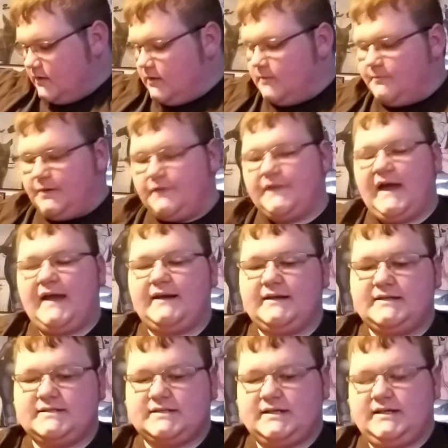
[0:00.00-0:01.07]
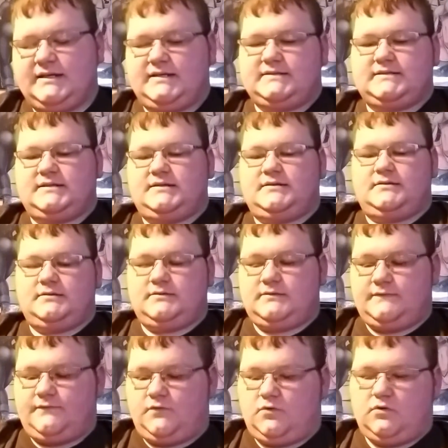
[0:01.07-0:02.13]
But that is it
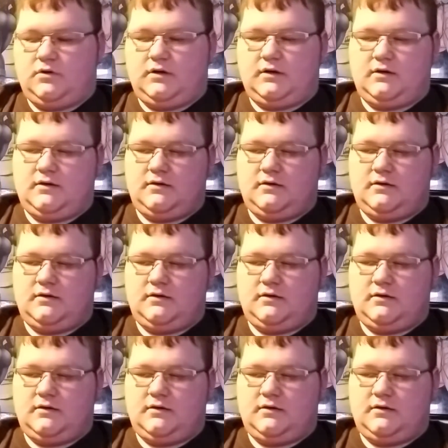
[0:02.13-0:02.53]
for